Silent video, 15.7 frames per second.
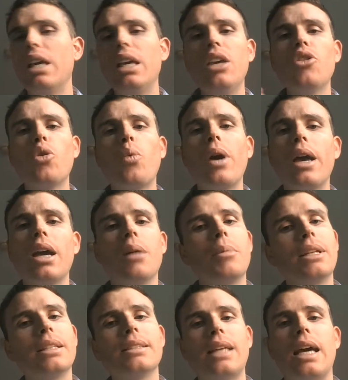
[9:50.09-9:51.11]
Either way, I'm
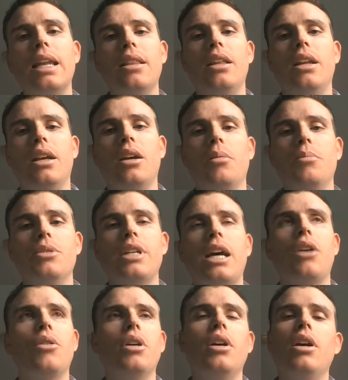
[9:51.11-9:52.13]
excited that it comes
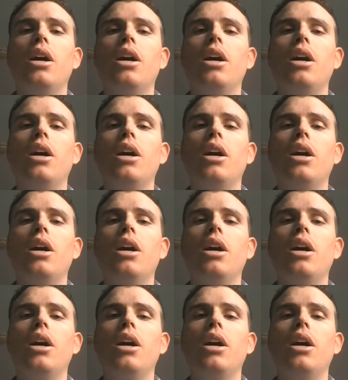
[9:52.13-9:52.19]
out.